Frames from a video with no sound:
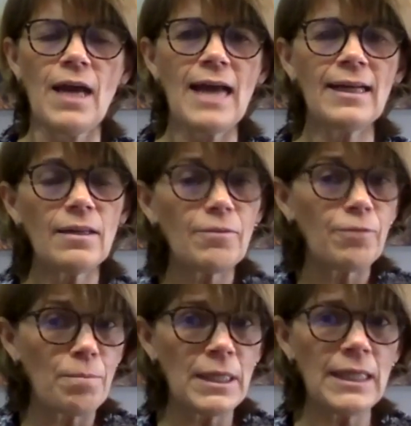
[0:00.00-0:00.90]
And
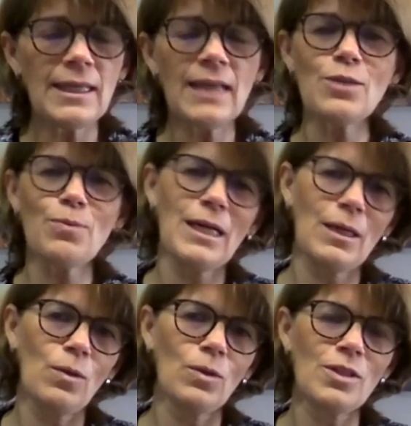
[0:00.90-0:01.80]
for me, that's where it
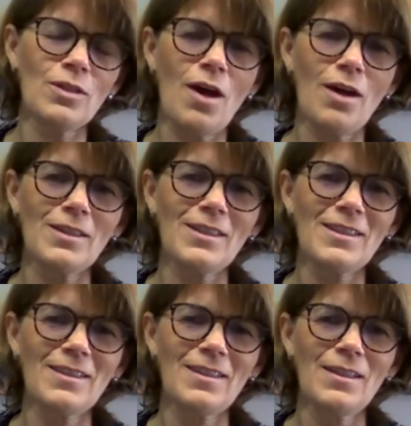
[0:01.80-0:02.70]
all starts.
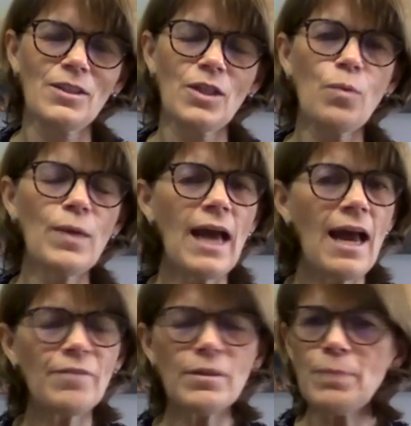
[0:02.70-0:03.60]
So we
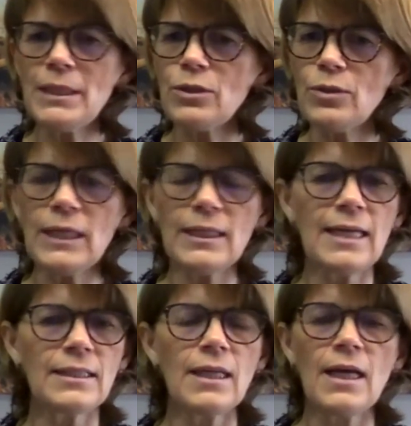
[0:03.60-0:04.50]
haven't been doing
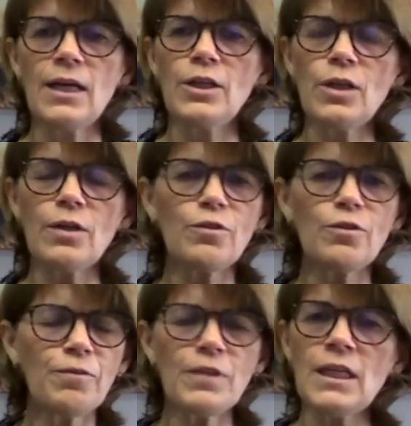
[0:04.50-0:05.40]
that,
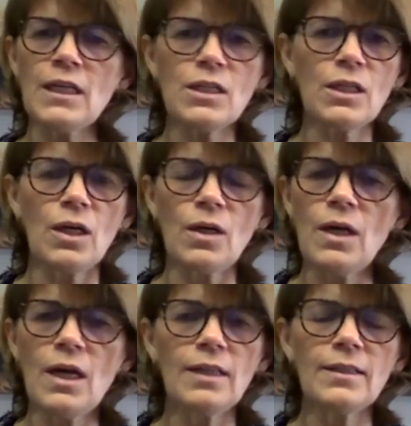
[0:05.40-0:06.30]
50 years ago,
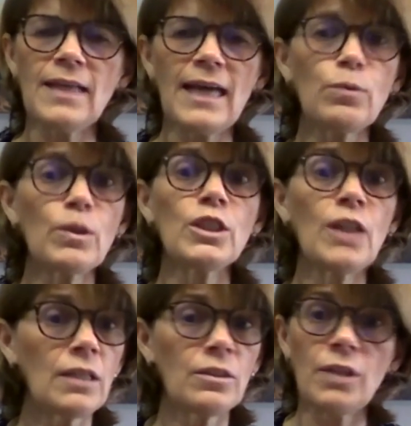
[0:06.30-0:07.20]
that was
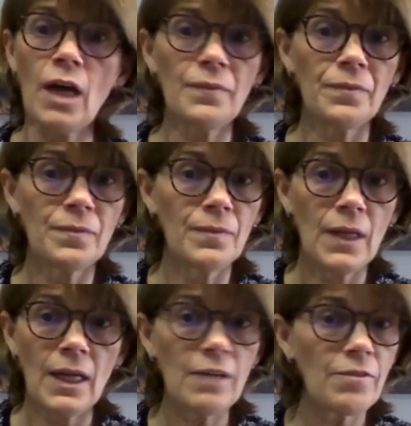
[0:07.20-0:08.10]
not done.
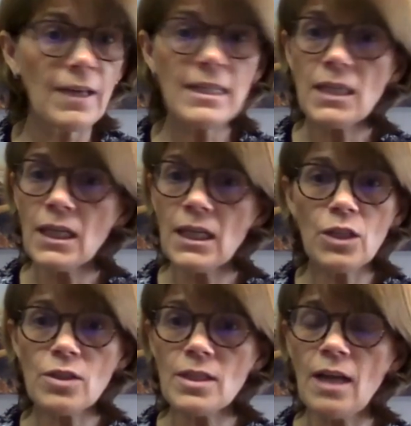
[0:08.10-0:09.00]
Investing in
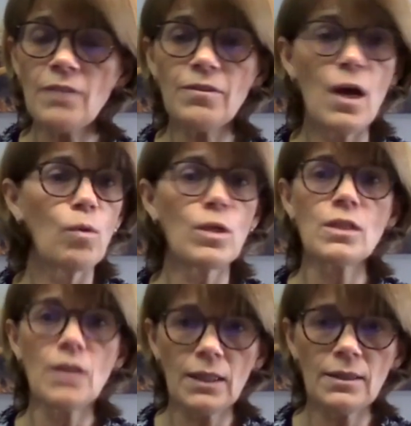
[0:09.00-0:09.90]
yourself was
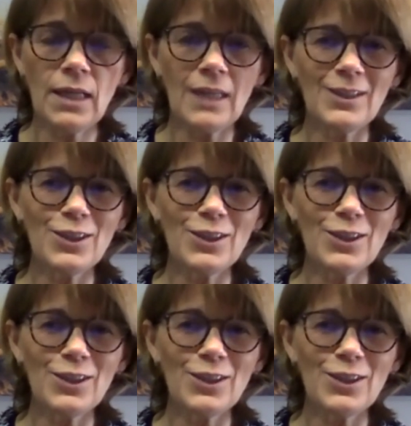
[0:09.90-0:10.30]
not done.